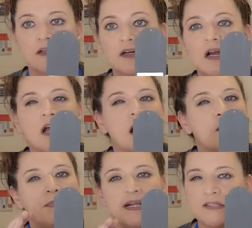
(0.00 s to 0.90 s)
color.
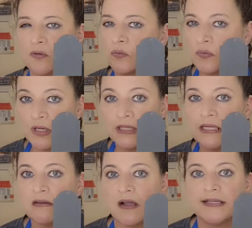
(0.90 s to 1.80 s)
But it's a
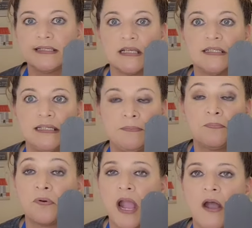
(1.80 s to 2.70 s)
really nice
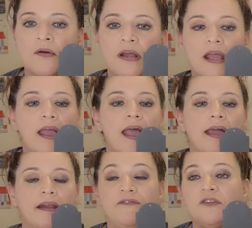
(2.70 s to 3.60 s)
deep brown.
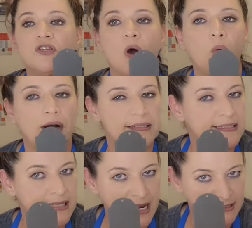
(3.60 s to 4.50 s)
And if you don't want to
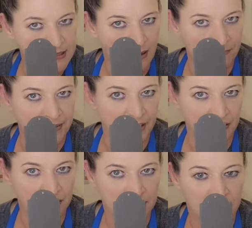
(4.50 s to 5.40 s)
stain
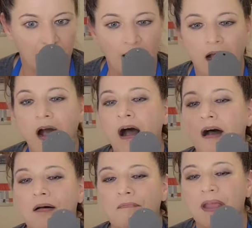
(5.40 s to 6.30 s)
something
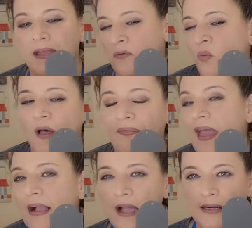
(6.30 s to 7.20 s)
um, and want
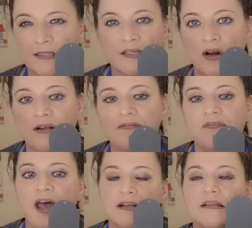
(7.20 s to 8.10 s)
that kind of dark
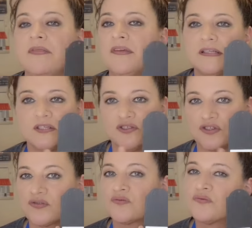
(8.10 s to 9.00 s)
effect, this is
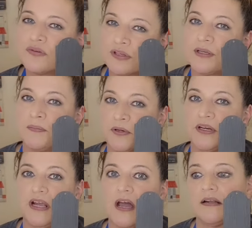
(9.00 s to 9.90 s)
just really
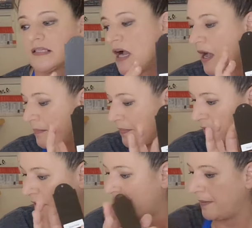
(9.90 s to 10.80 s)
pretty on the top,
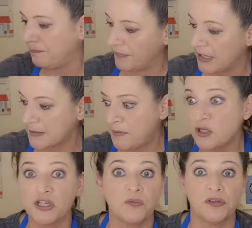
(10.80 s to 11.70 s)
okay?
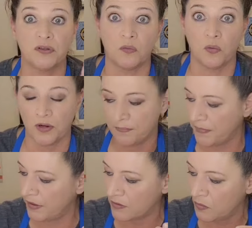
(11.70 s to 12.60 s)
Especially with the warm
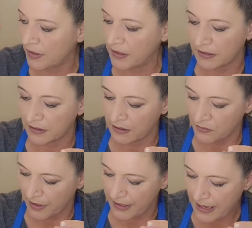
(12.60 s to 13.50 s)
milk. What a
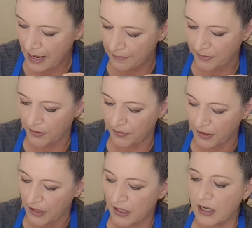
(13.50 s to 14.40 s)
great combo.